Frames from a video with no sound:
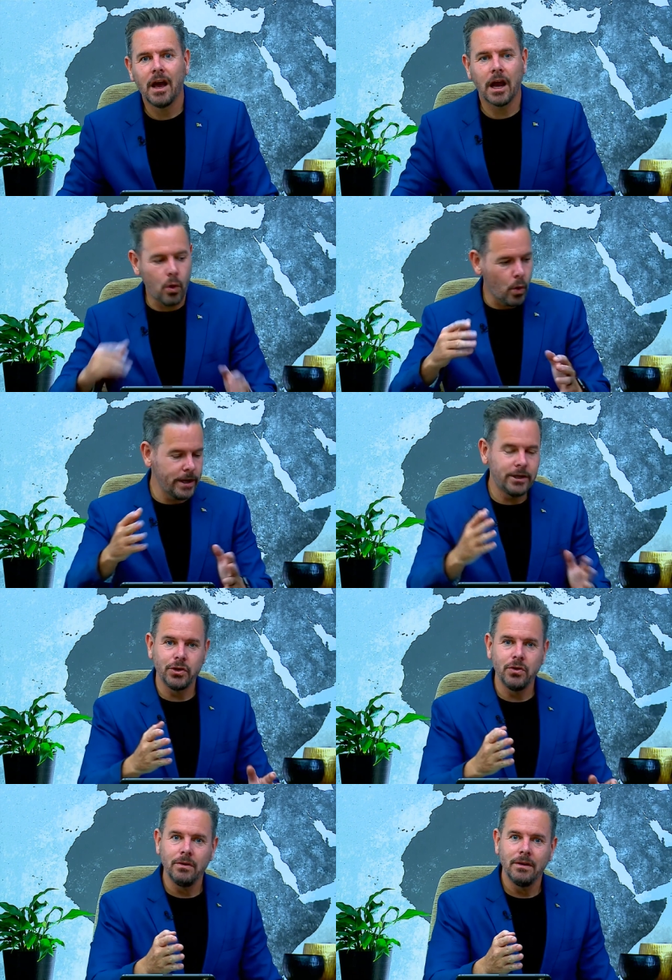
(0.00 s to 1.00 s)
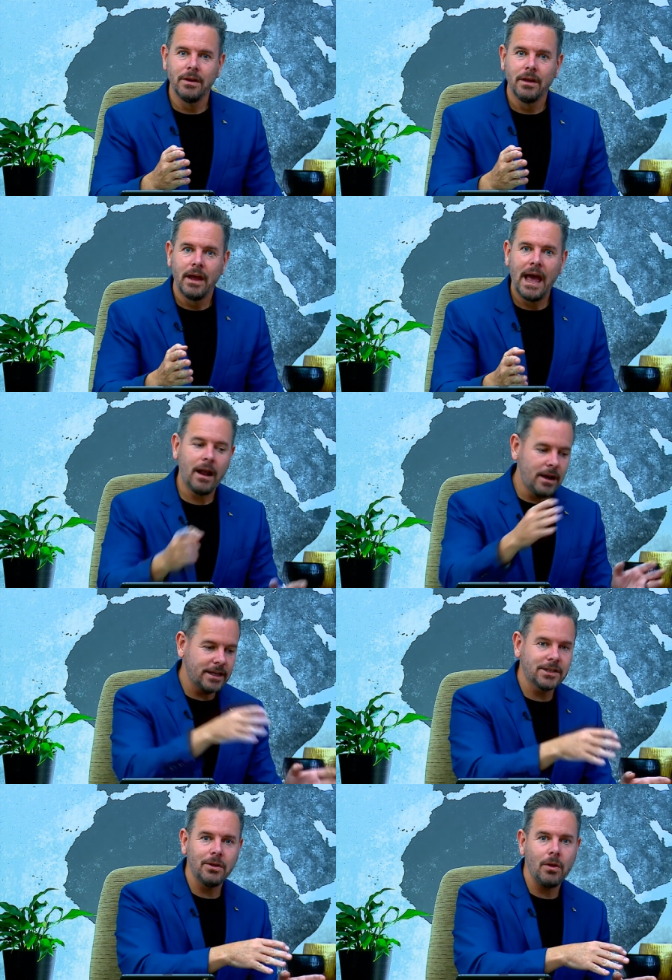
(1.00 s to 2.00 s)
according to how
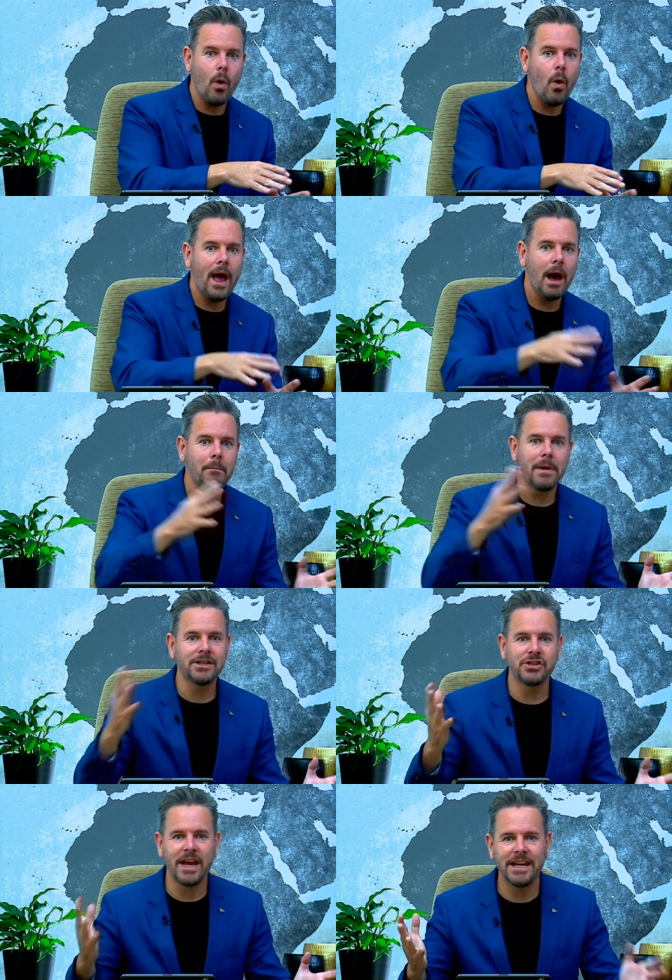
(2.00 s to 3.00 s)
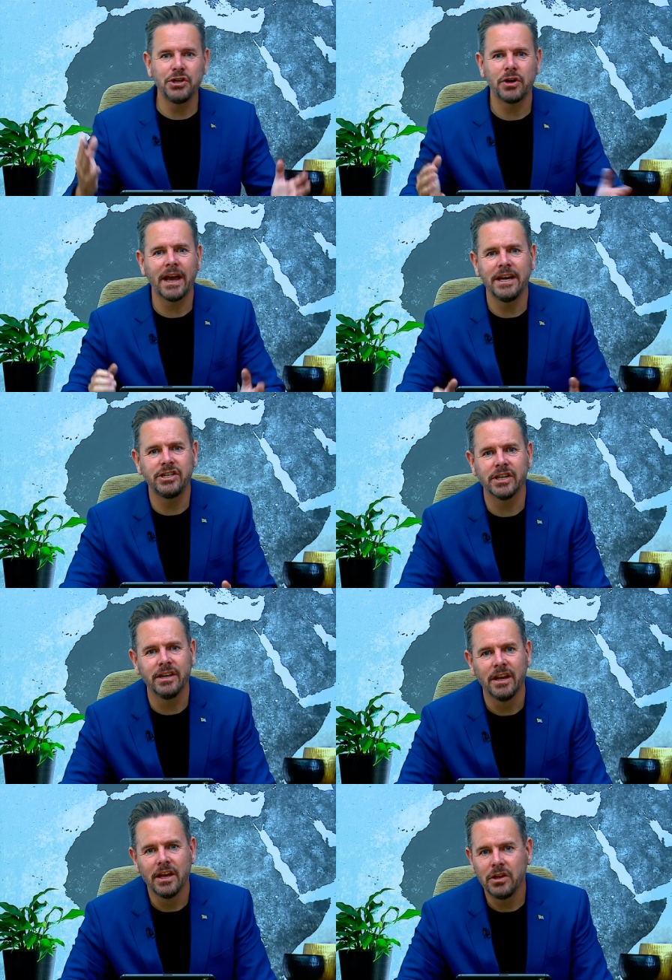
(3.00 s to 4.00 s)
little or how much
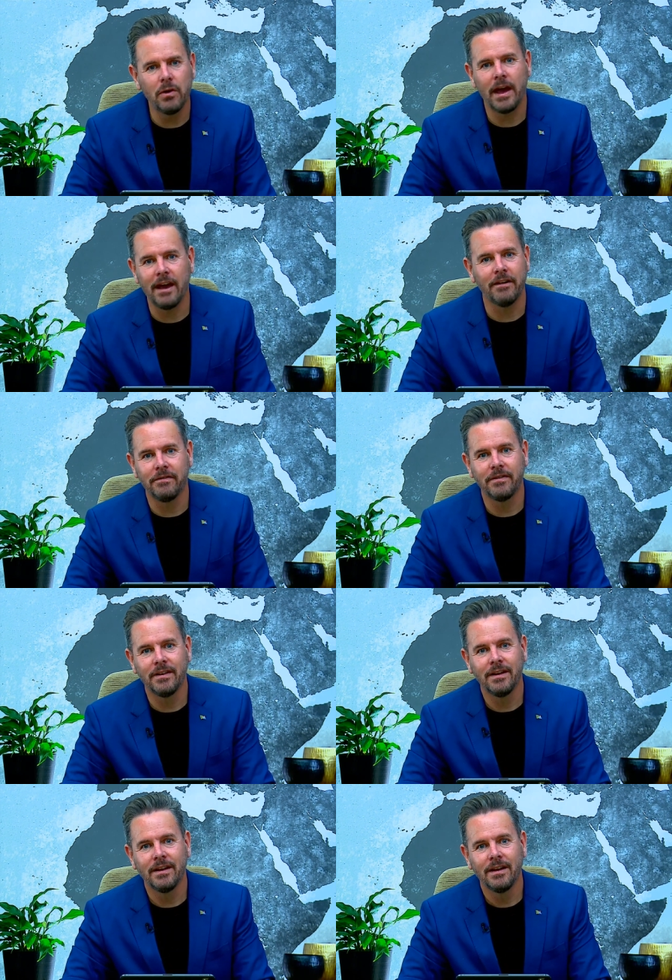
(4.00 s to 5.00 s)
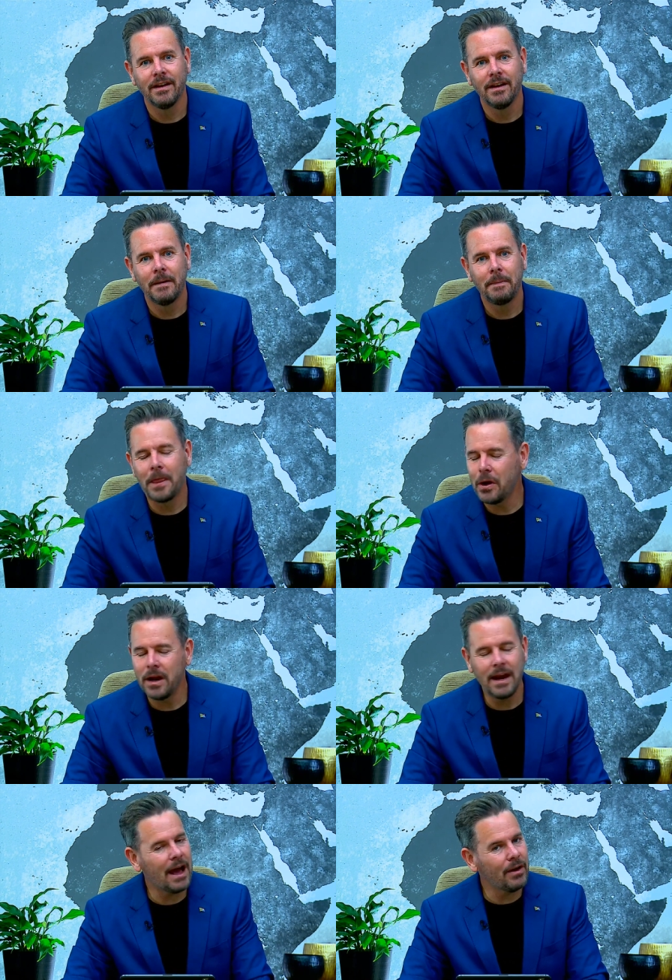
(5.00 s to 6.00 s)
education you have don't
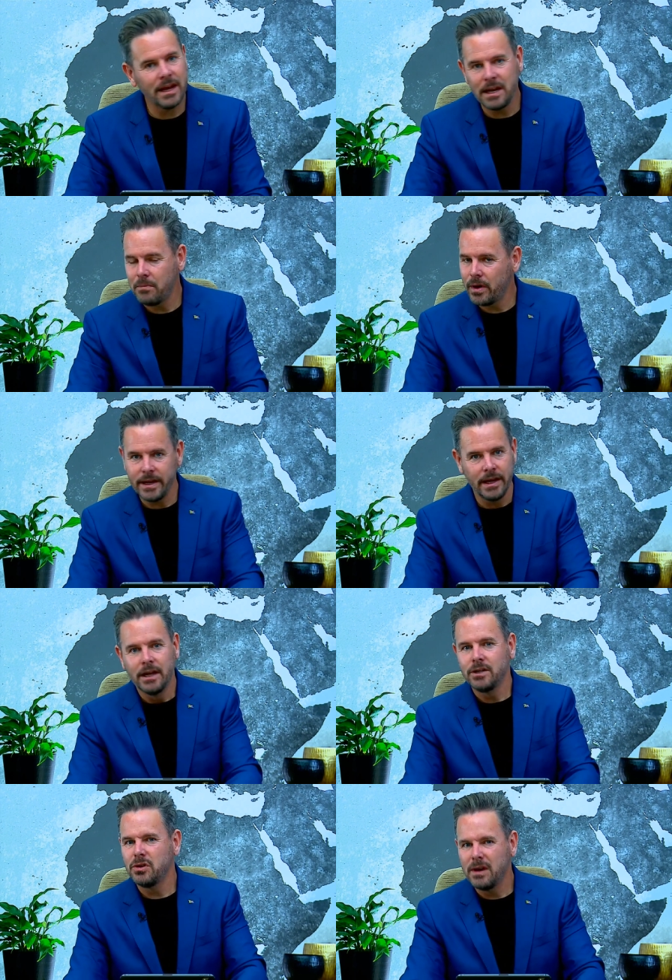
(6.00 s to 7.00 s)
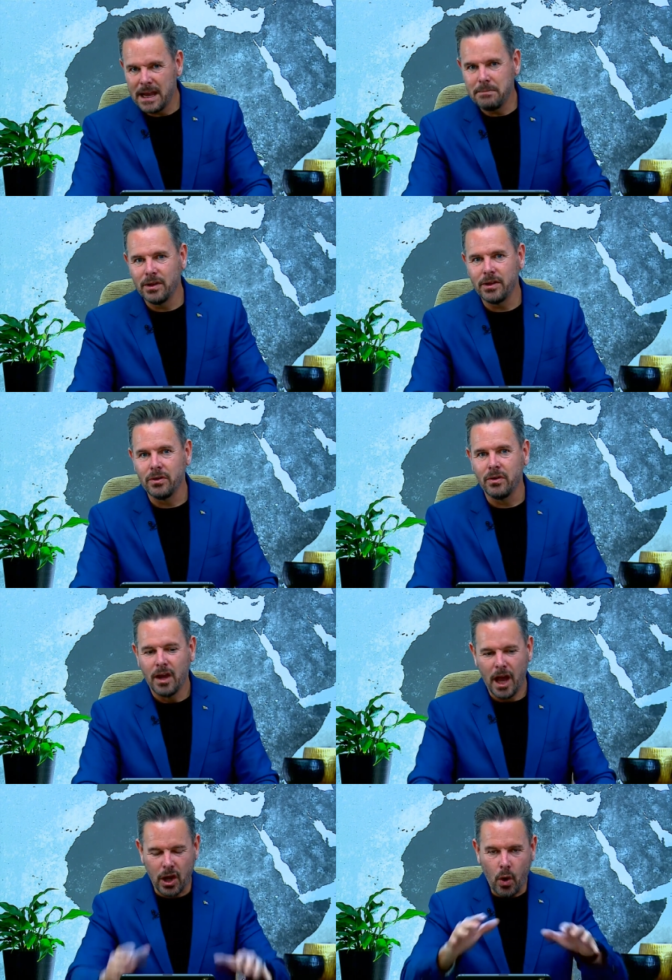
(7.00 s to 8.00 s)
allow anybody to label you
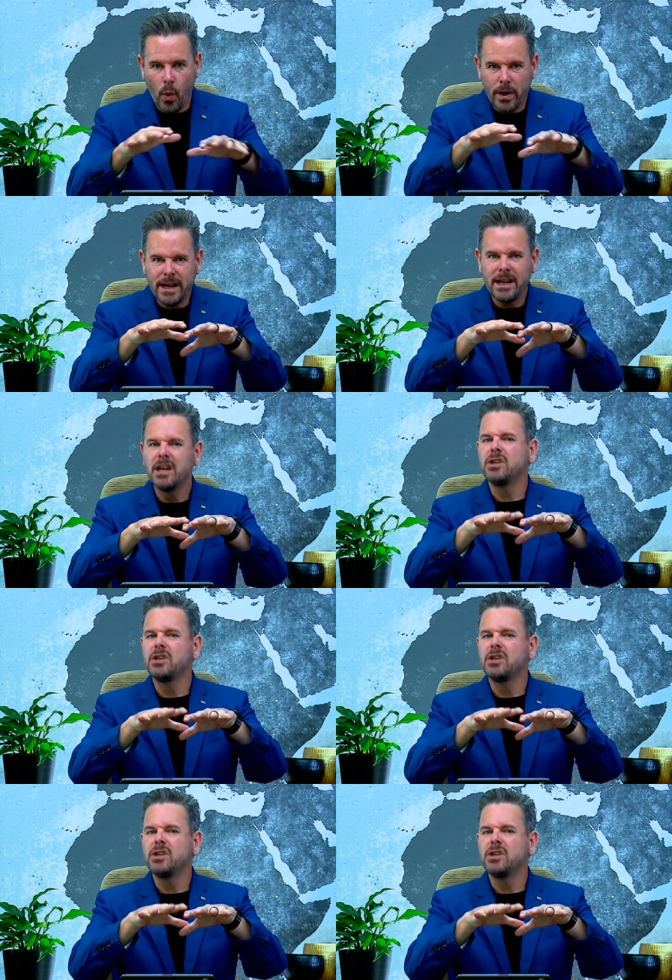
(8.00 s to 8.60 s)
according